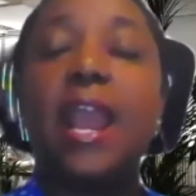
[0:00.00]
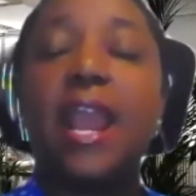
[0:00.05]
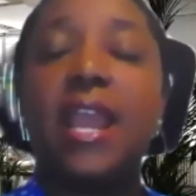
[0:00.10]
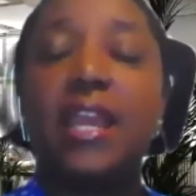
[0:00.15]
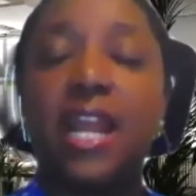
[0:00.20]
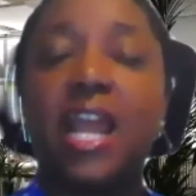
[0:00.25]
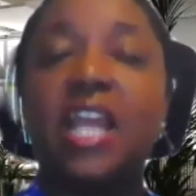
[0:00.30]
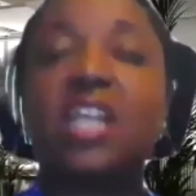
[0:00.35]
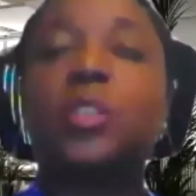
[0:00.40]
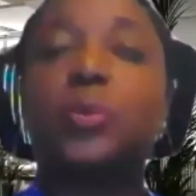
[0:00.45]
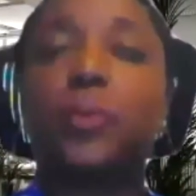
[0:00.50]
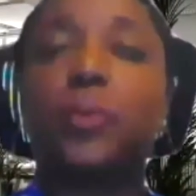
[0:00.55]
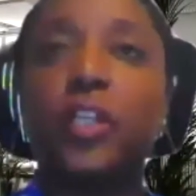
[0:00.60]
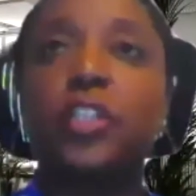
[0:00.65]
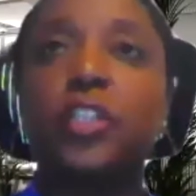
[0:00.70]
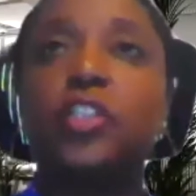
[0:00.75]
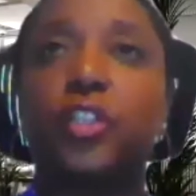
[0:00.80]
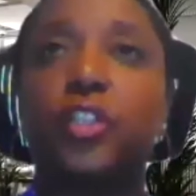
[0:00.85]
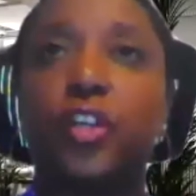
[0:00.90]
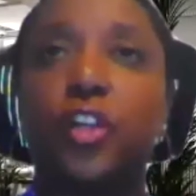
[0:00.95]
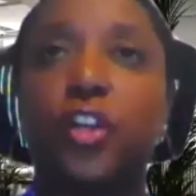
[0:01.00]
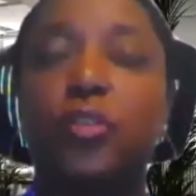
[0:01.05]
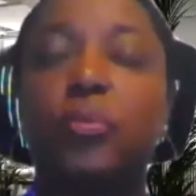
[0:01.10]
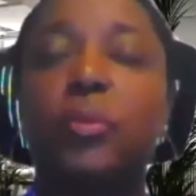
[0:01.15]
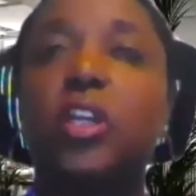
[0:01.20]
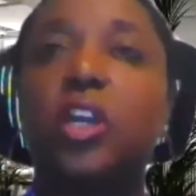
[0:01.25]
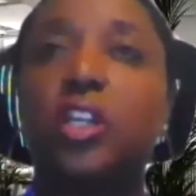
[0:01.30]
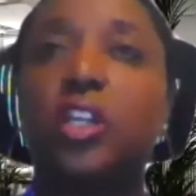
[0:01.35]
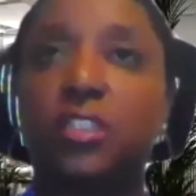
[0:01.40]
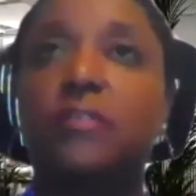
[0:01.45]
And I expressed to her,
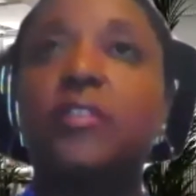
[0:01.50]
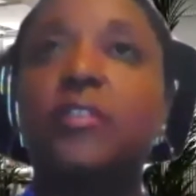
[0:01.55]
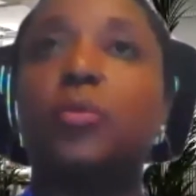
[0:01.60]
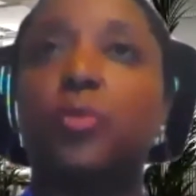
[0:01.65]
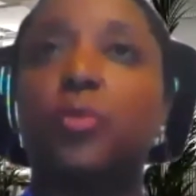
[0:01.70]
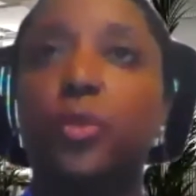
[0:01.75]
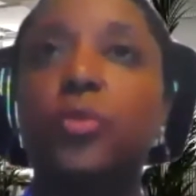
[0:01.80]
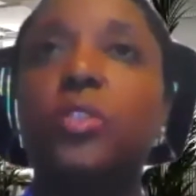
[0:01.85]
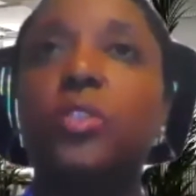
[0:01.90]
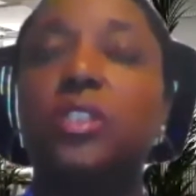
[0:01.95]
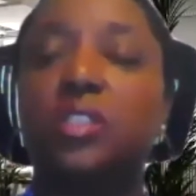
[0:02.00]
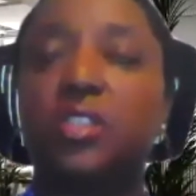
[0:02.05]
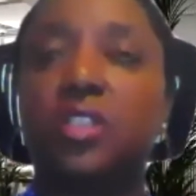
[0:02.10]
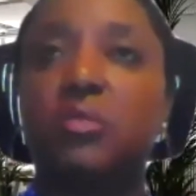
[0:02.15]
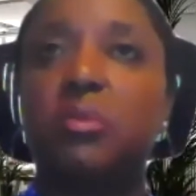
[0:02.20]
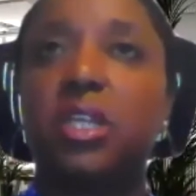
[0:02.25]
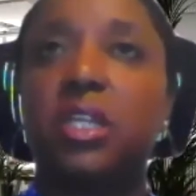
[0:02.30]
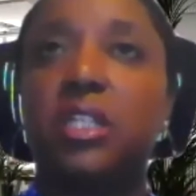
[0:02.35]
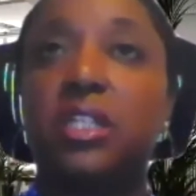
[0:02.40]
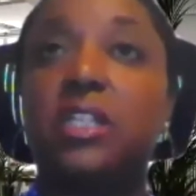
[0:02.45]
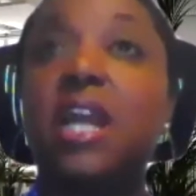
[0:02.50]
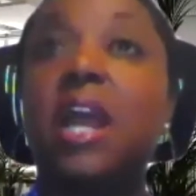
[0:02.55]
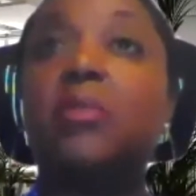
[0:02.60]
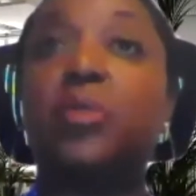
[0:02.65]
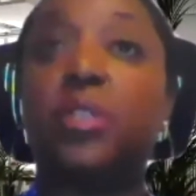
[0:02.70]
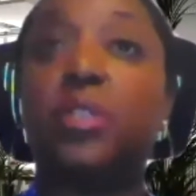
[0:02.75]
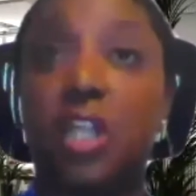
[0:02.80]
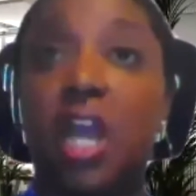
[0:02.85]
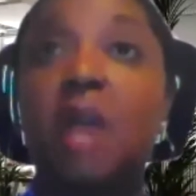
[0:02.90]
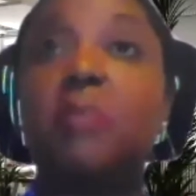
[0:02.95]
because of her rudeness to me, that I
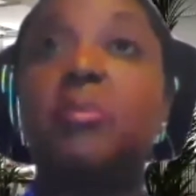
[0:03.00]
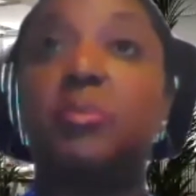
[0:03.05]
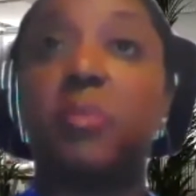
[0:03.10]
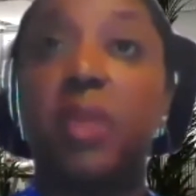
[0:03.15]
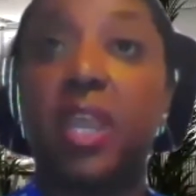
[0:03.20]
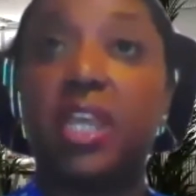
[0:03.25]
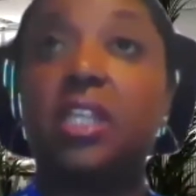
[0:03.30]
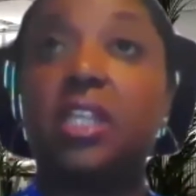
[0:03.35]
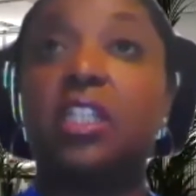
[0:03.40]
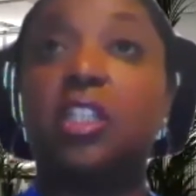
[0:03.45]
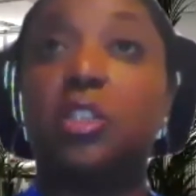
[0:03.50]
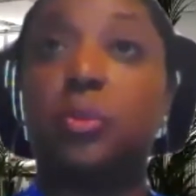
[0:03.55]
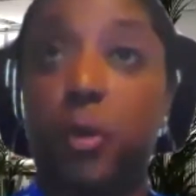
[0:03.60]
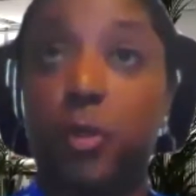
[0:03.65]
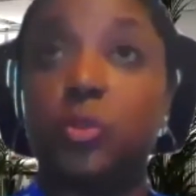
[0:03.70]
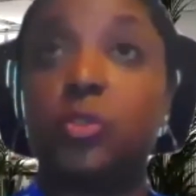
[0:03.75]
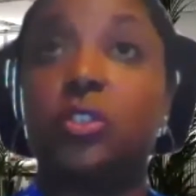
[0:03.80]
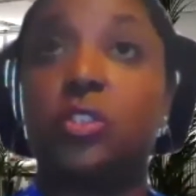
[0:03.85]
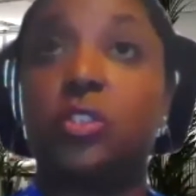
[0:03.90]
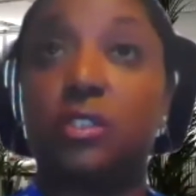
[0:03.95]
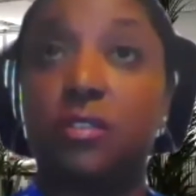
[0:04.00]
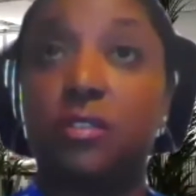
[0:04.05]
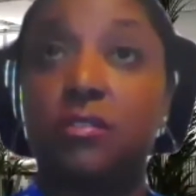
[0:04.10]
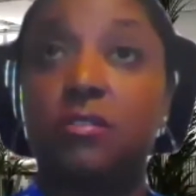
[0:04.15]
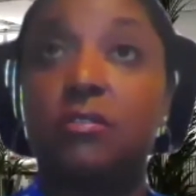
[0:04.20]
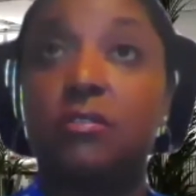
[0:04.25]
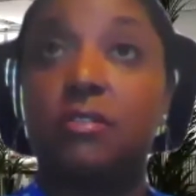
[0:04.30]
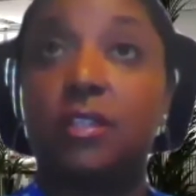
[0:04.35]
would not be making these purchases.